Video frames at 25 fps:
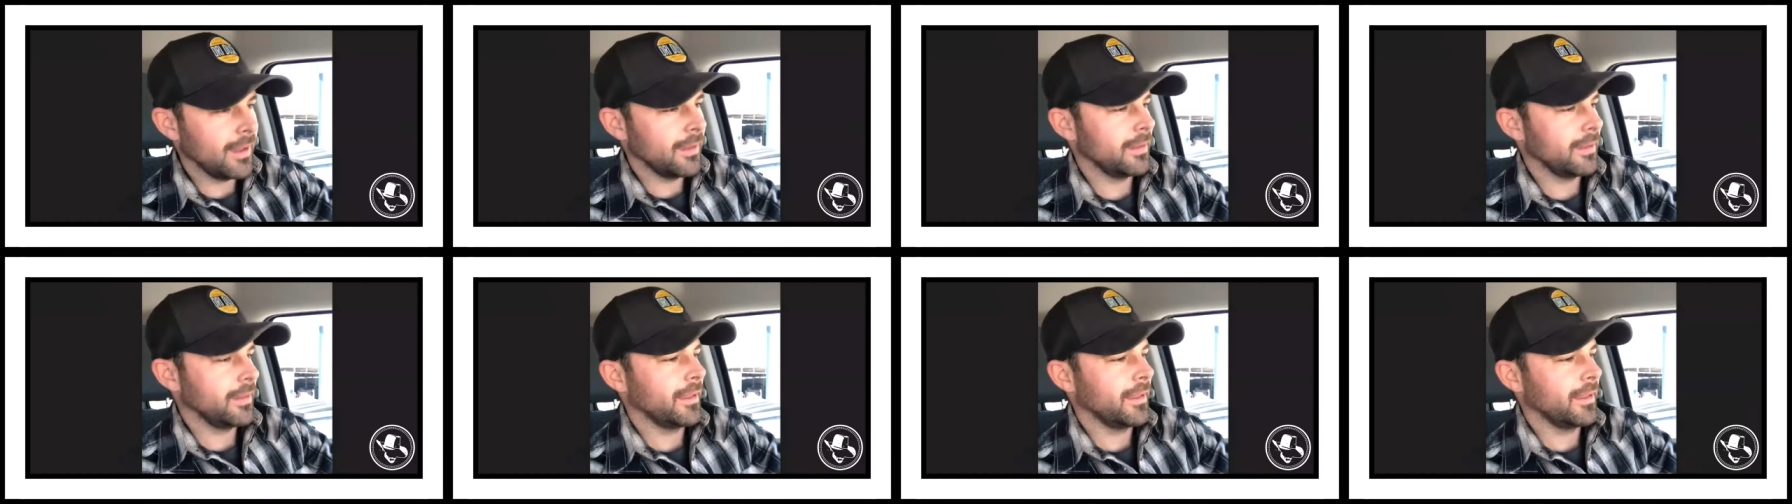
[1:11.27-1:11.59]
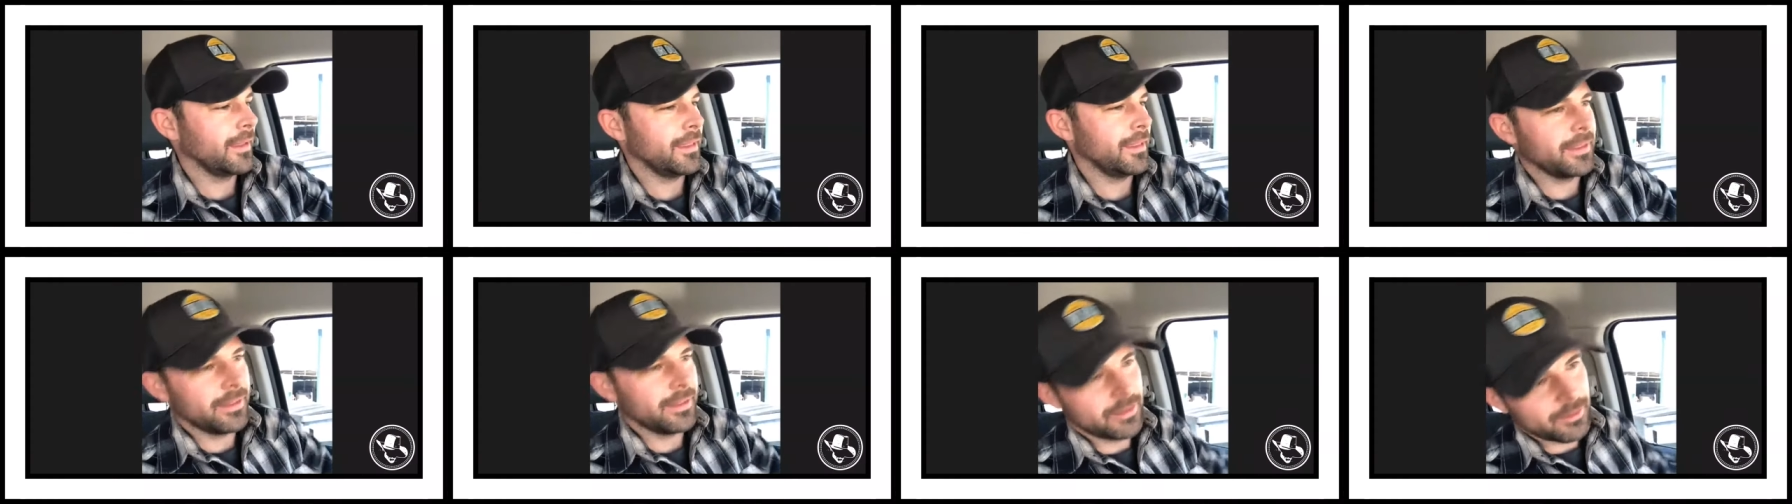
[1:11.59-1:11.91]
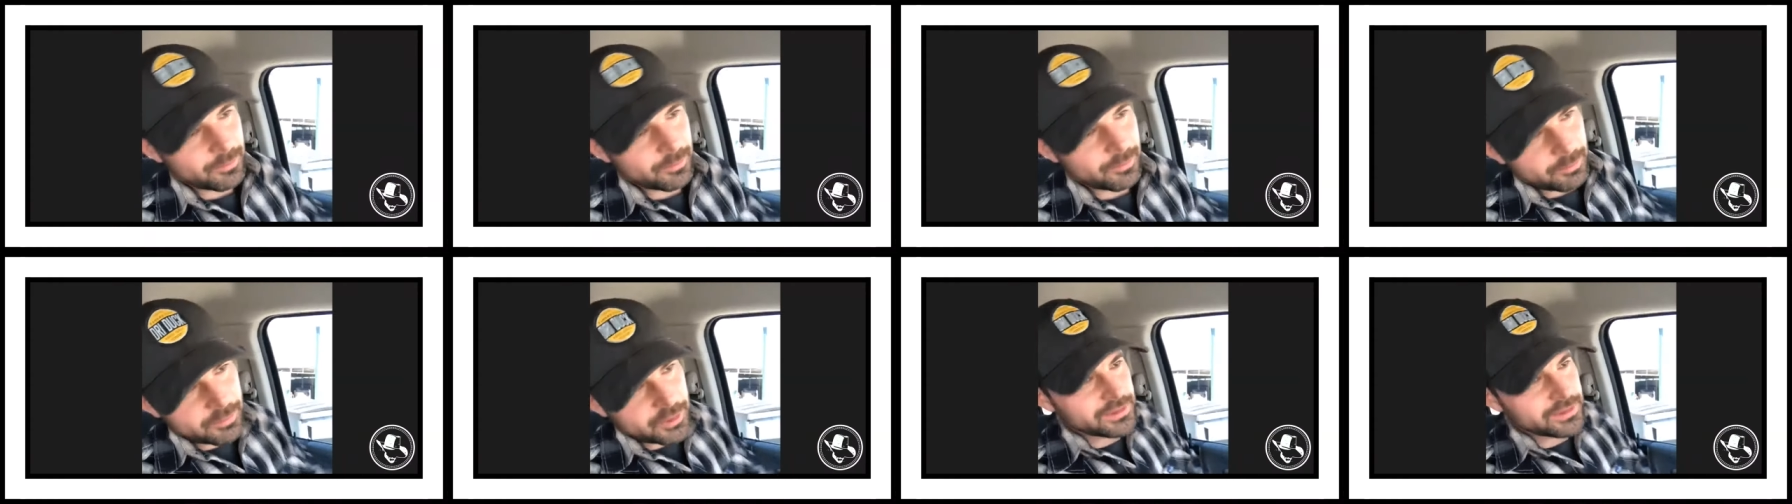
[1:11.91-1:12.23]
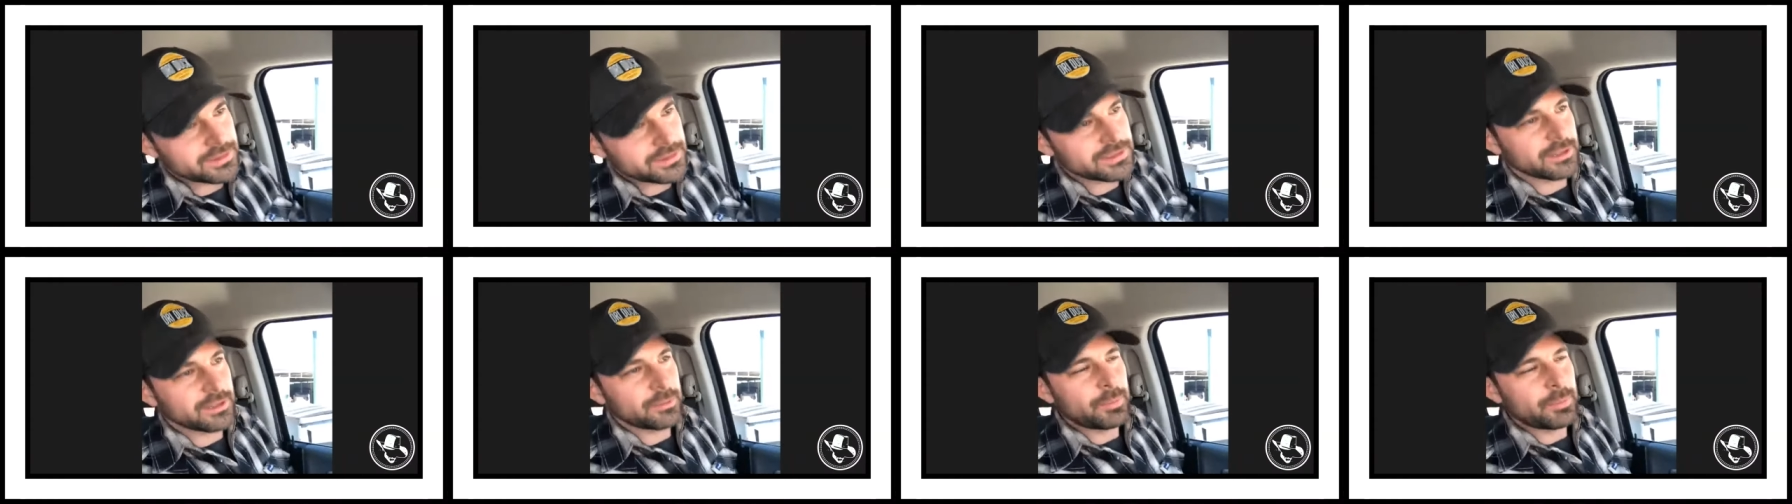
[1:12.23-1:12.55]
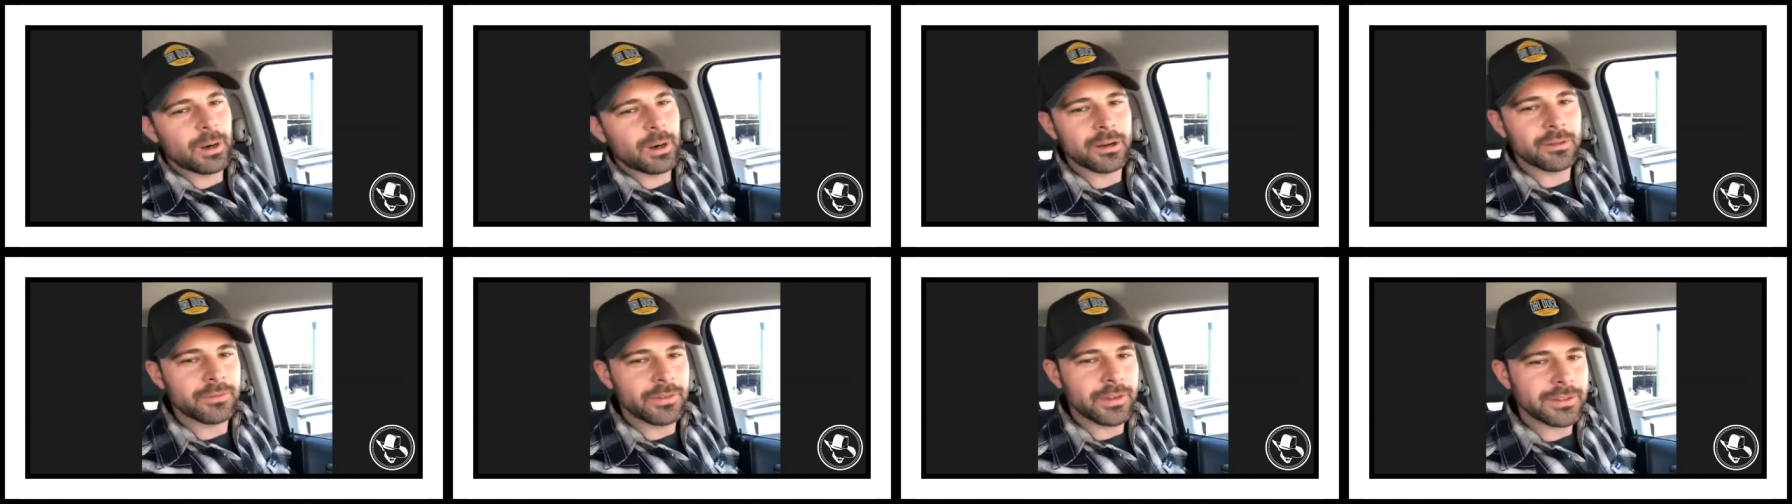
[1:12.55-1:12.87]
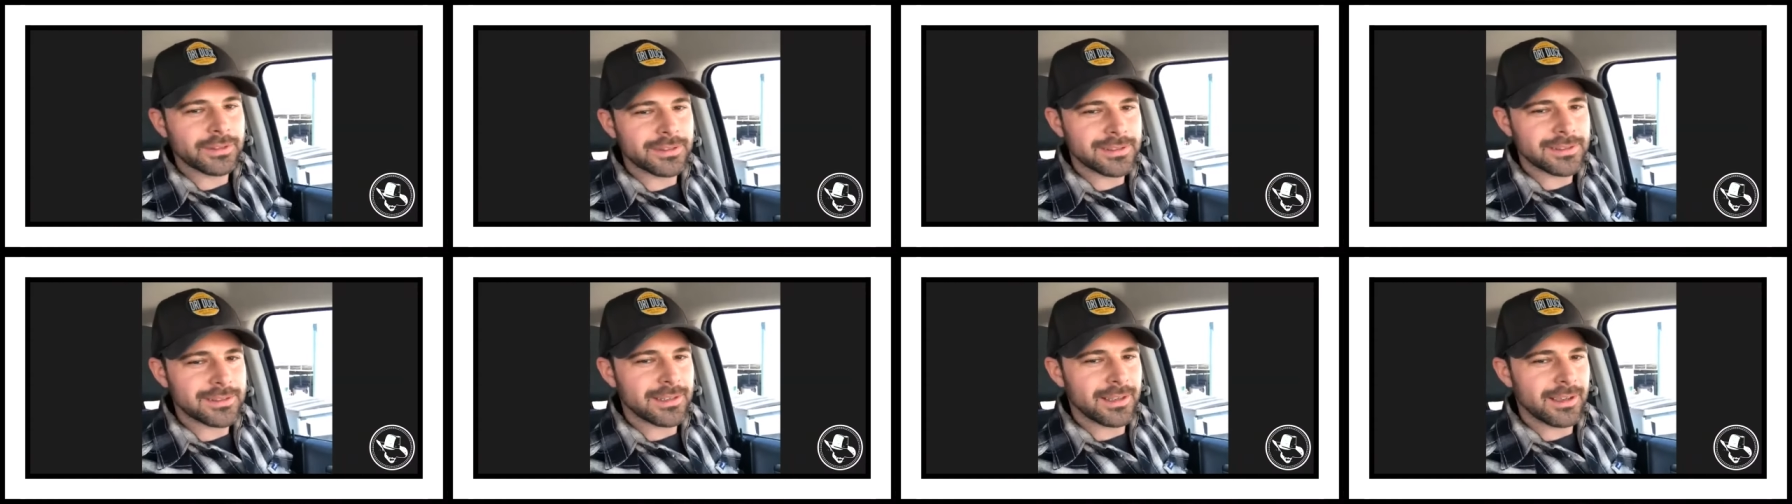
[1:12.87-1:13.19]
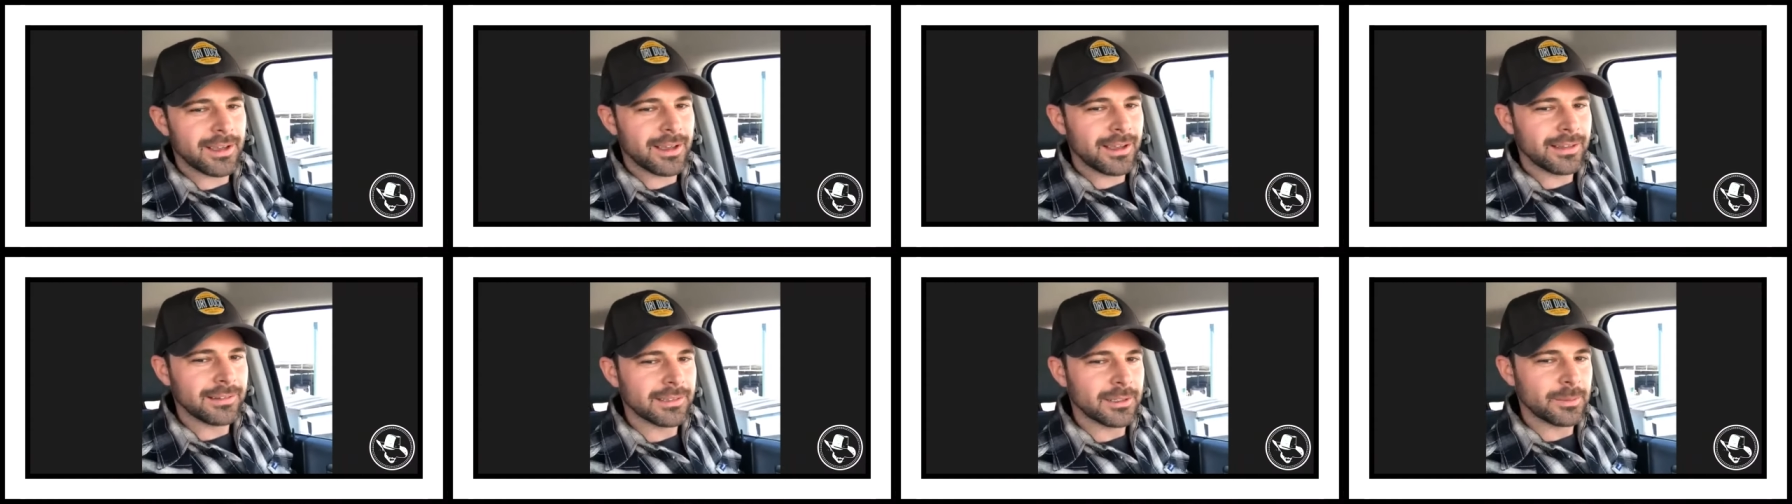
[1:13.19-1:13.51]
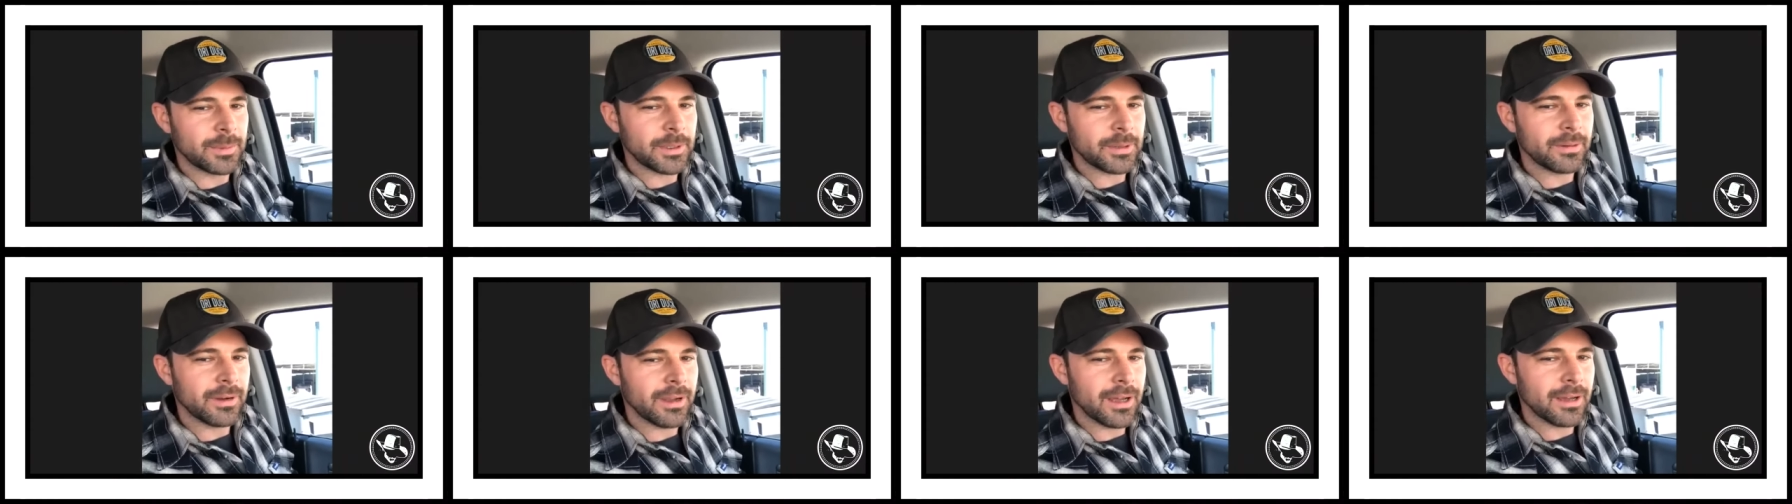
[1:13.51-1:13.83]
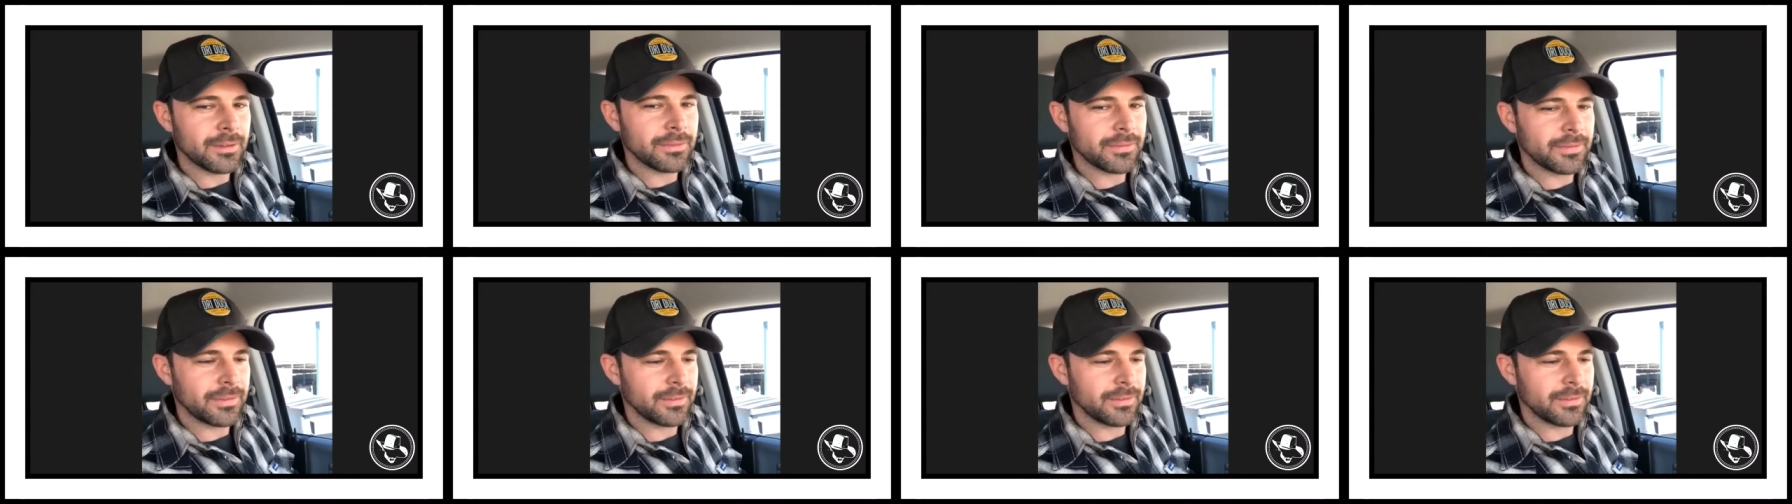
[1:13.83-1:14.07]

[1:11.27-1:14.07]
the, the music part of it's uh, a little bit rough.